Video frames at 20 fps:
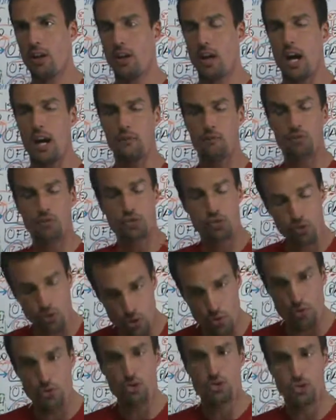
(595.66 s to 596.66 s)
of
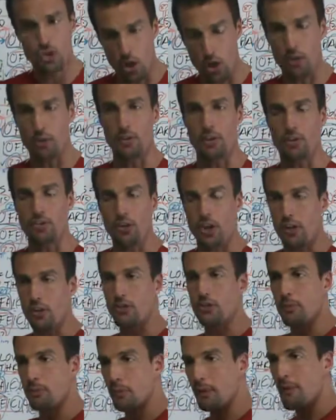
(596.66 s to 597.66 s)
true stories are
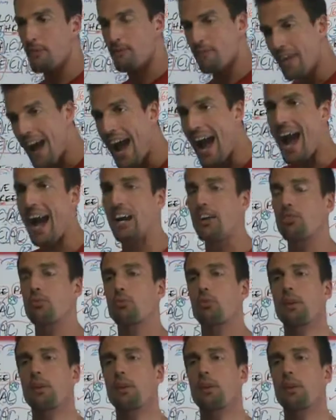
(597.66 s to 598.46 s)
simply facts.